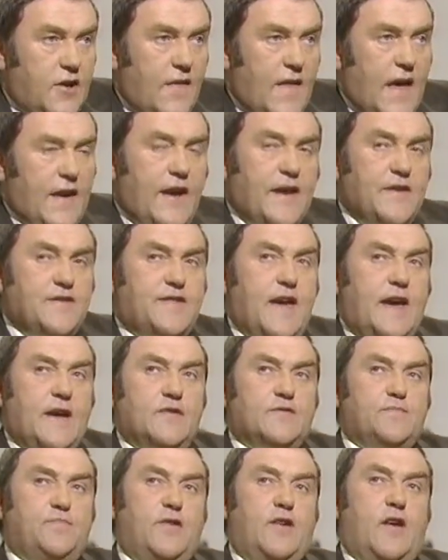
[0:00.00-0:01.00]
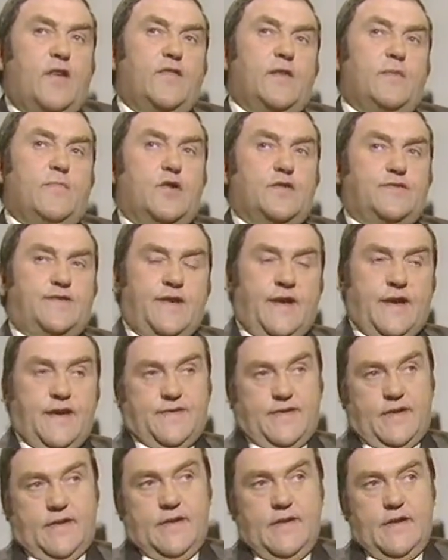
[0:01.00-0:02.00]
because that entails putting on the immersion
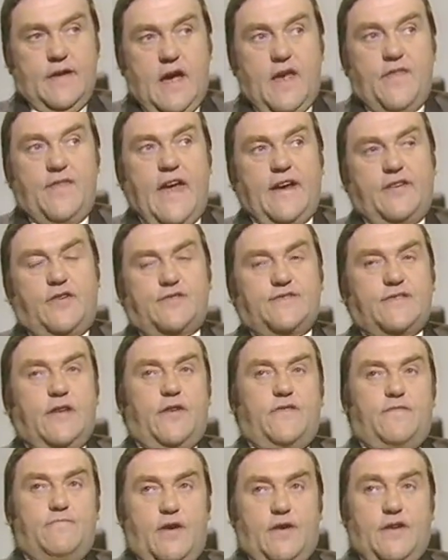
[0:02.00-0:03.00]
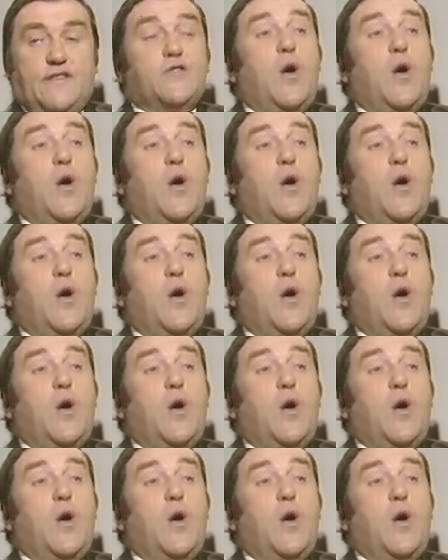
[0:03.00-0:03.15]
heater and that costs a lot of money.